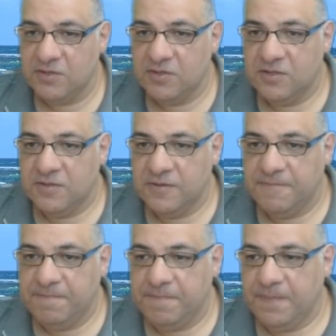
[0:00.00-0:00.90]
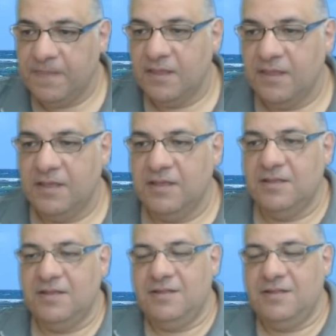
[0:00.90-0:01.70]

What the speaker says: [no speech]